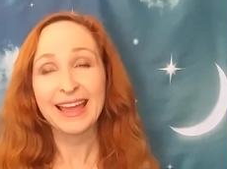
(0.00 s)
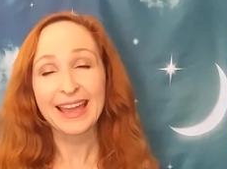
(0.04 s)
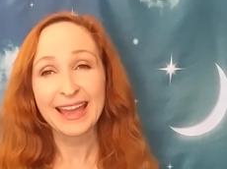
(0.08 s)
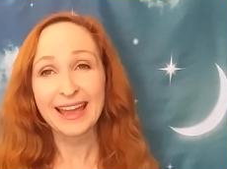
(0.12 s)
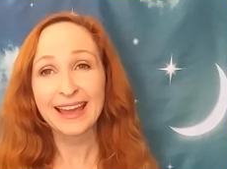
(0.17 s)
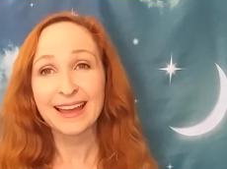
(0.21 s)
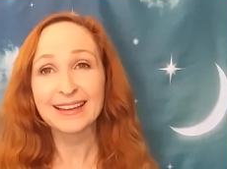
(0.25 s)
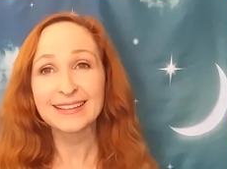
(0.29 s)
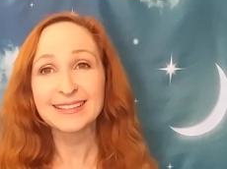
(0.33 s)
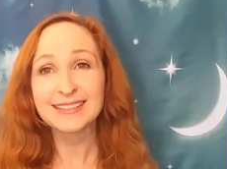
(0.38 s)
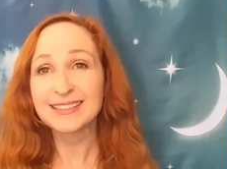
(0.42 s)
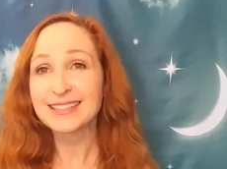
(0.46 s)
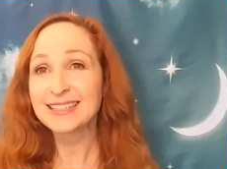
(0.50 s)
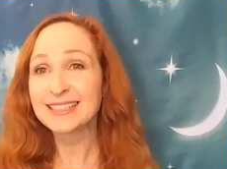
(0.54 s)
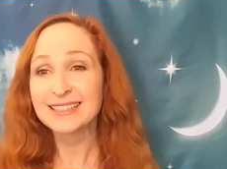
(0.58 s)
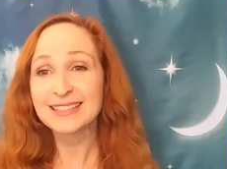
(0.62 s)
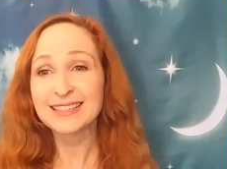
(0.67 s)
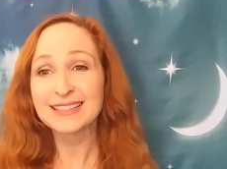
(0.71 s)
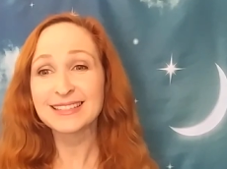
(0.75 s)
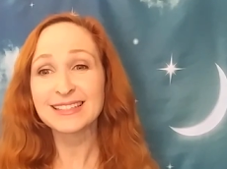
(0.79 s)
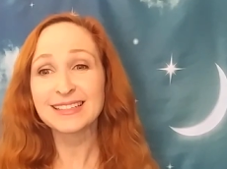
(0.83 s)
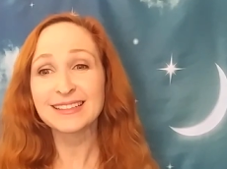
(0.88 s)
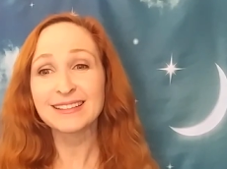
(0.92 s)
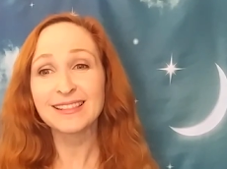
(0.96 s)
And this
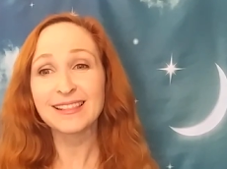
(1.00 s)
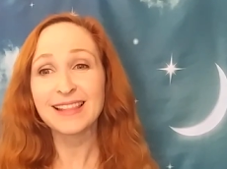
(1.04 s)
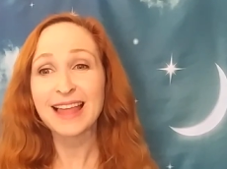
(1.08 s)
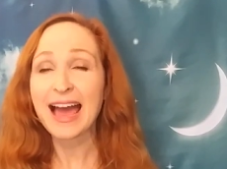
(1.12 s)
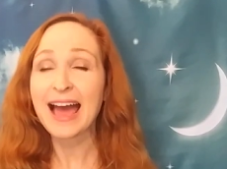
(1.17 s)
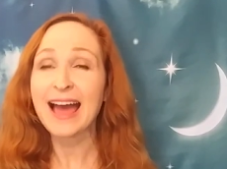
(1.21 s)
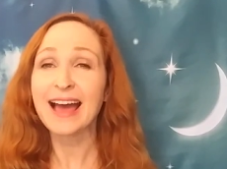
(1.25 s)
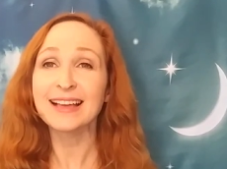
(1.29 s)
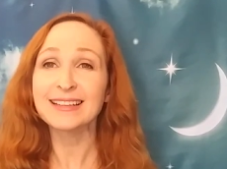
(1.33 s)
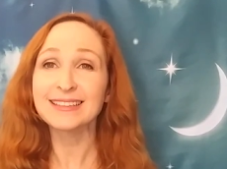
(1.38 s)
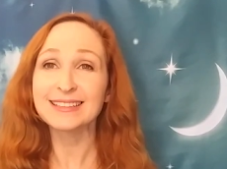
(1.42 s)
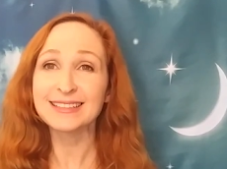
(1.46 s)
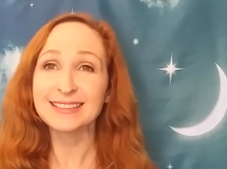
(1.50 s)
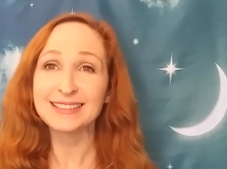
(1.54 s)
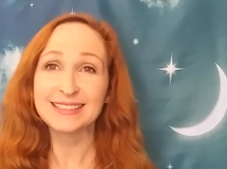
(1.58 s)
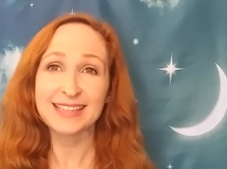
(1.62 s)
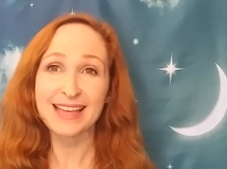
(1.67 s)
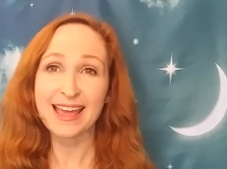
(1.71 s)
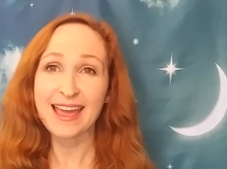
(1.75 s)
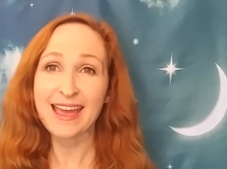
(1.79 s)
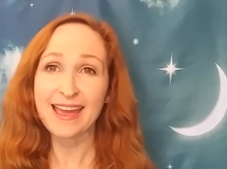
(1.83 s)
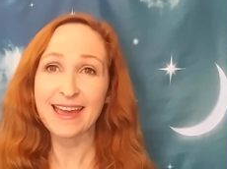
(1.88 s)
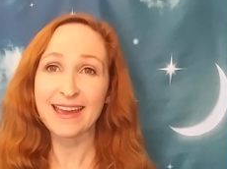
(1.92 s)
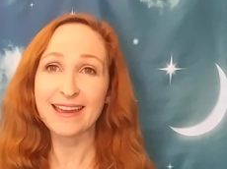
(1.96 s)
is the last
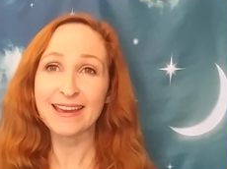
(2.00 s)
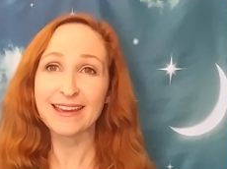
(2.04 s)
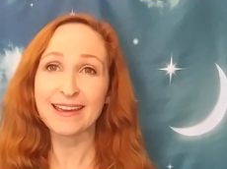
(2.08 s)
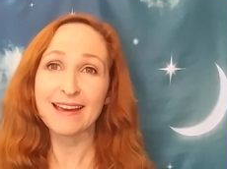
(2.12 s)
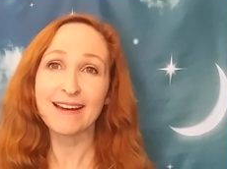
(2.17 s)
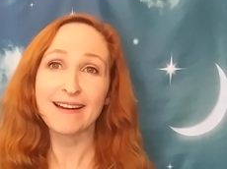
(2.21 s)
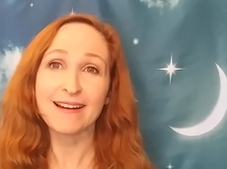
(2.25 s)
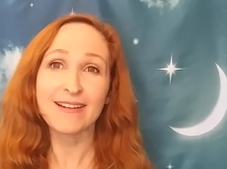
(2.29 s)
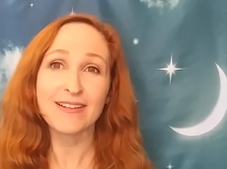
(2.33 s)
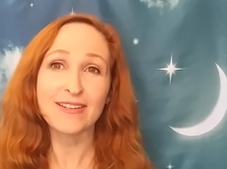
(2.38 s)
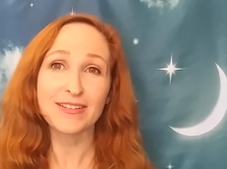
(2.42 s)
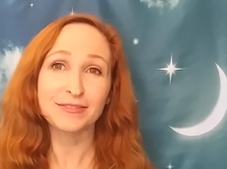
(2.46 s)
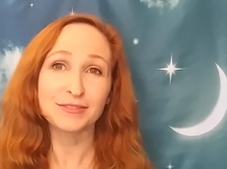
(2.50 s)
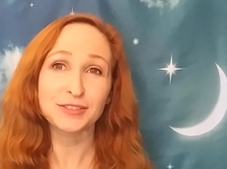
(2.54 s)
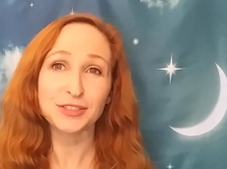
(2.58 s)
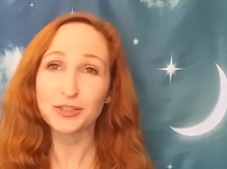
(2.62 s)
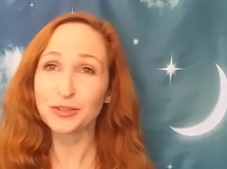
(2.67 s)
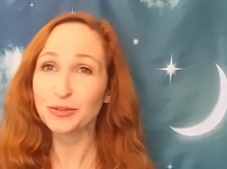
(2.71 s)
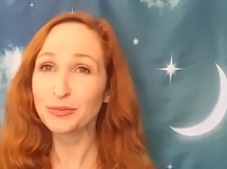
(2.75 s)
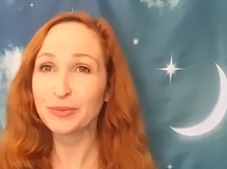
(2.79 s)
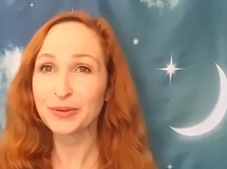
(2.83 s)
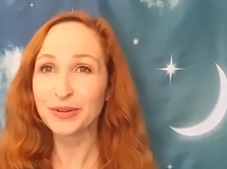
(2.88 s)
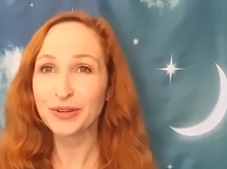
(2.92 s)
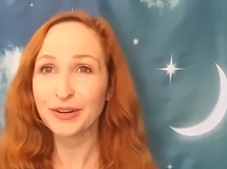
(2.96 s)
day of
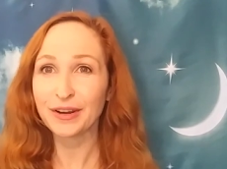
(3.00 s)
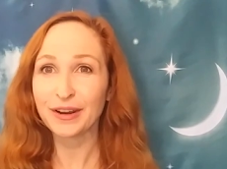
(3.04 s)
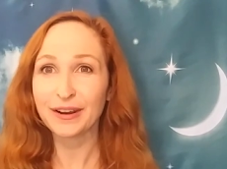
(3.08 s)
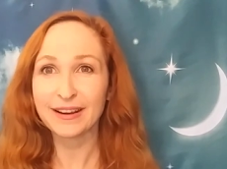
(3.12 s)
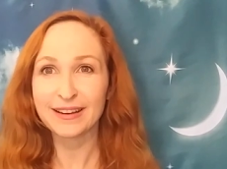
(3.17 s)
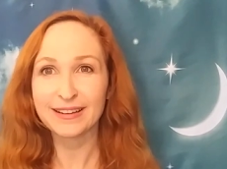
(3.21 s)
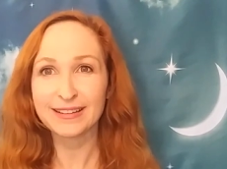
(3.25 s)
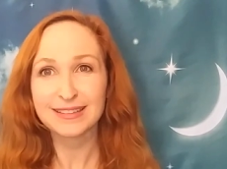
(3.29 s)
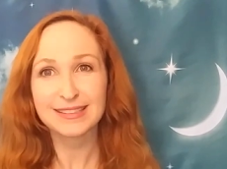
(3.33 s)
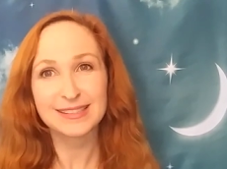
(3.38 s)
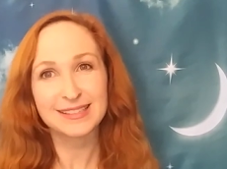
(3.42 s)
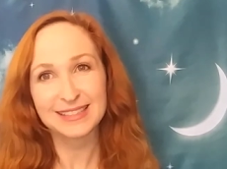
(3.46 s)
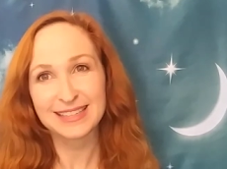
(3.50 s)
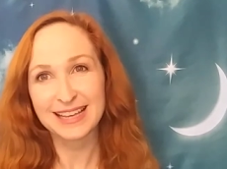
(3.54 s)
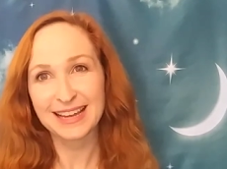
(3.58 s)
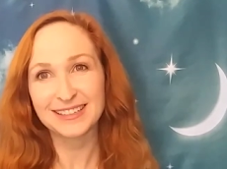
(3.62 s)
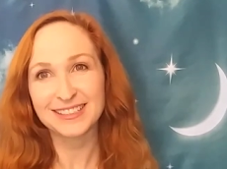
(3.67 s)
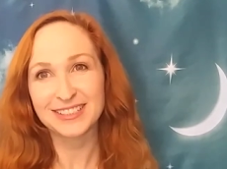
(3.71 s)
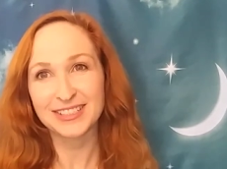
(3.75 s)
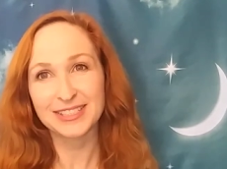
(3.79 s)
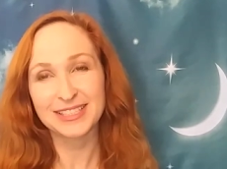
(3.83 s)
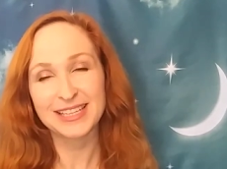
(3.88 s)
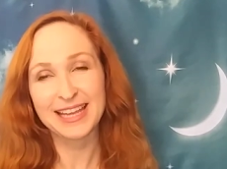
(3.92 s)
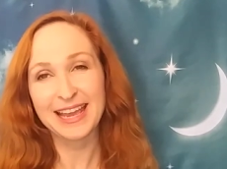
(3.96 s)
Jupiter in
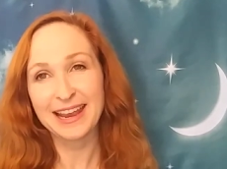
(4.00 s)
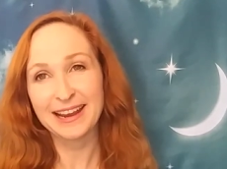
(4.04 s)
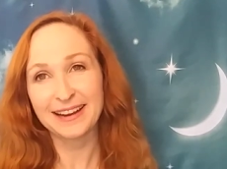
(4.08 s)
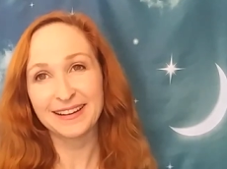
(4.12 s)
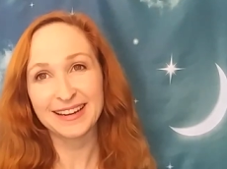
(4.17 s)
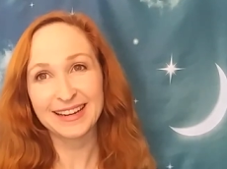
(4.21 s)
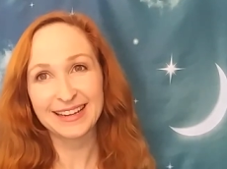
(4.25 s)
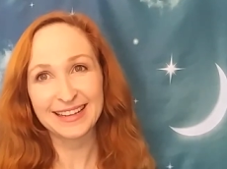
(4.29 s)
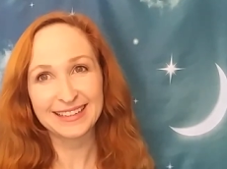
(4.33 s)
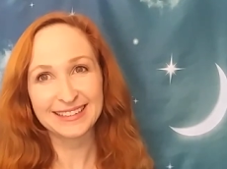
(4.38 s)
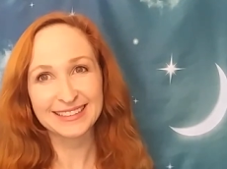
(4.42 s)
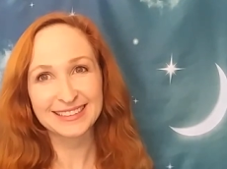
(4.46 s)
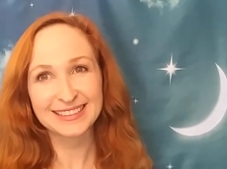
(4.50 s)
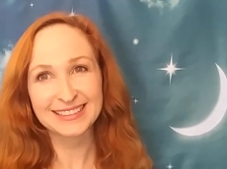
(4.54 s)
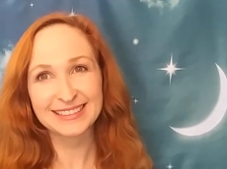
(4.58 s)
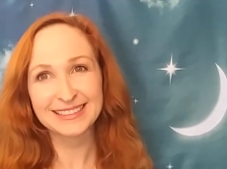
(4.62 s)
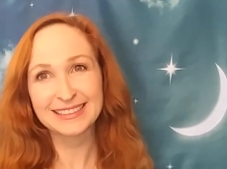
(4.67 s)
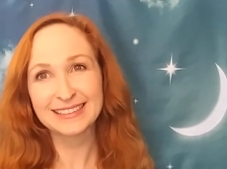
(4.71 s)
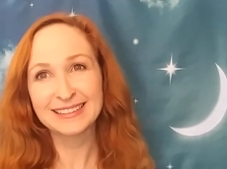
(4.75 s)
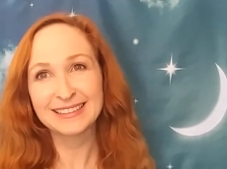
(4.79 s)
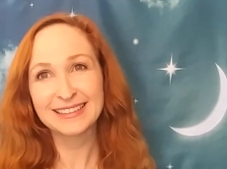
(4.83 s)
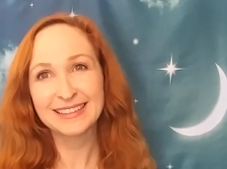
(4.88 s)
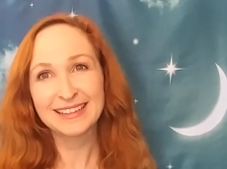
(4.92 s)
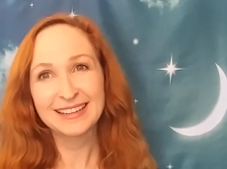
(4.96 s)
Sagittarius.